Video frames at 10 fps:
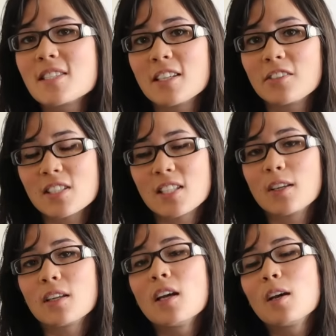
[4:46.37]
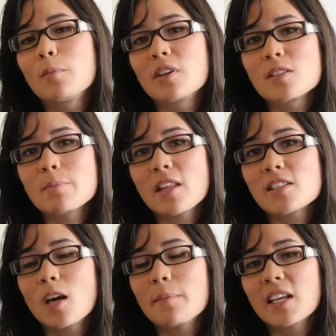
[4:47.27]
seriously, because by
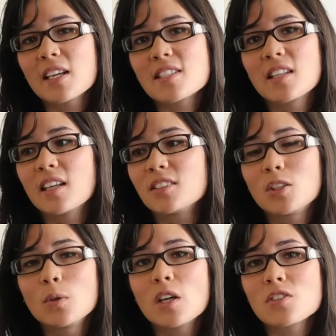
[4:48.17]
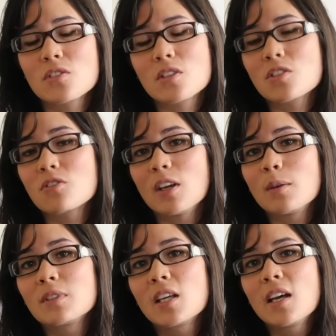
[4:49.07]
the time they get to their two hundredth
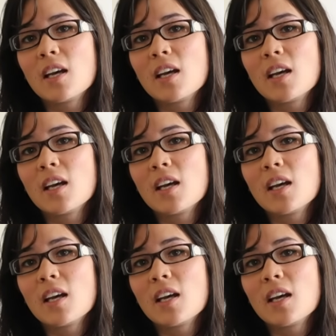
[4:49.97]
script